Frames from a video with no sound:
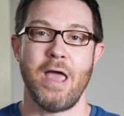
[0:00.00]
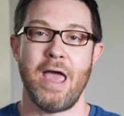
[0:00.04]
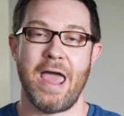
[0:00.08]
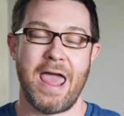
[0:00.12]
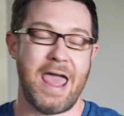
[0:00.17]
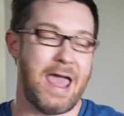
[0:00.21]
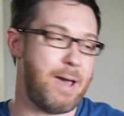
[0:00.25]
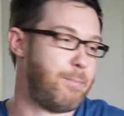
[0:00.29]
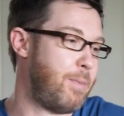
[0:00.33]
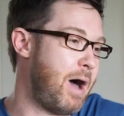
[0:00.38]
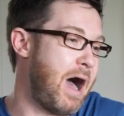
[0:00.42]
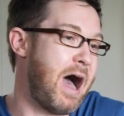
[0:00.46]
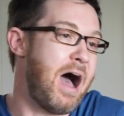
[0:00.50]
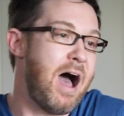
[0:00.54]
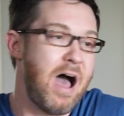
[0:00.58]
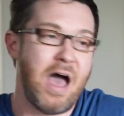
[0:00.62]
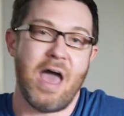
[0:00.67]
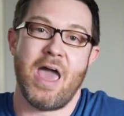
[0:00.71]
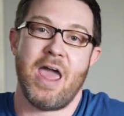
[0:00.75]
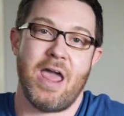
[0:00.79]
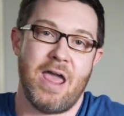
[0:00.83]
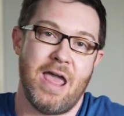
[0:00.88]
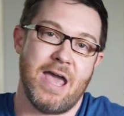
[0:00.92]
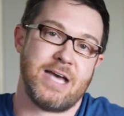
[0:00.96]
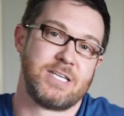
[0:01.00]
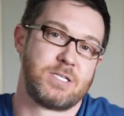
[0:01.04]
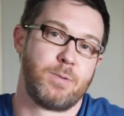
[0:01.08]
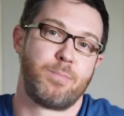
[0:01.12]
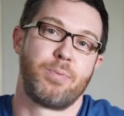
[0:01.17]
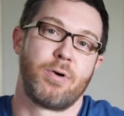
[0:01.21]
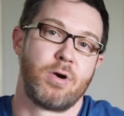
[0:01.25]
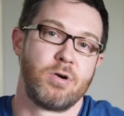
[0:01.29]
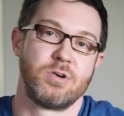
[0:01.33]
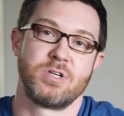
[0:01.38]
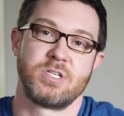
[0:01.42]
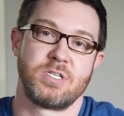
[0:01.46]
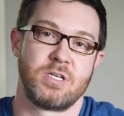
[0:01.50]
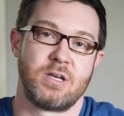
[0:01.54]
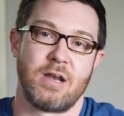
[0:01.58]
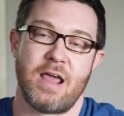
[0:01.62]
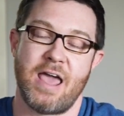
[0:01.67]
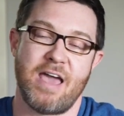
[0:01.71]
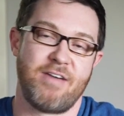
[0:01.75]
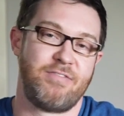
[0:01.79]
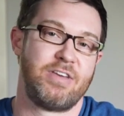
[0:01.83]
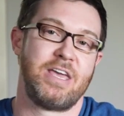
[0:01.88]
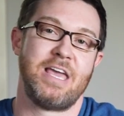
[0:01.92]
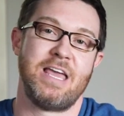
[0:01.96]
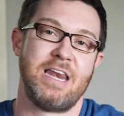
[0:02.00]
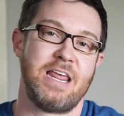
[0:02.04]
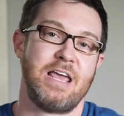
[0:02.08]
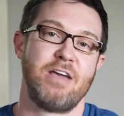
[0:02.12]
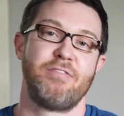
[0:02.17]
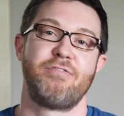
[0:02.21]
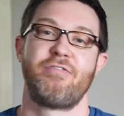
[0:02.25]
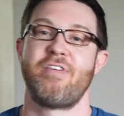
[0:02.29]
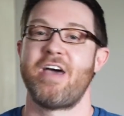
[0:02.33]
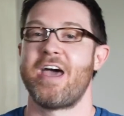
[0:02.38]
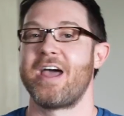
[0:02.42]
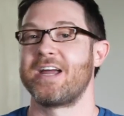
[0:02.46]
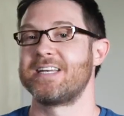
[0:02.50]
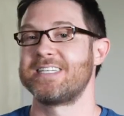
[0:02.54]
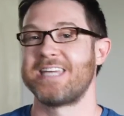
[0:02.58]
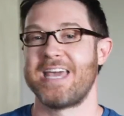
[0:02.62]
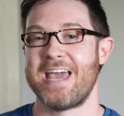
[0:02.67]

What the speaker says: am I, as a person, having any effect?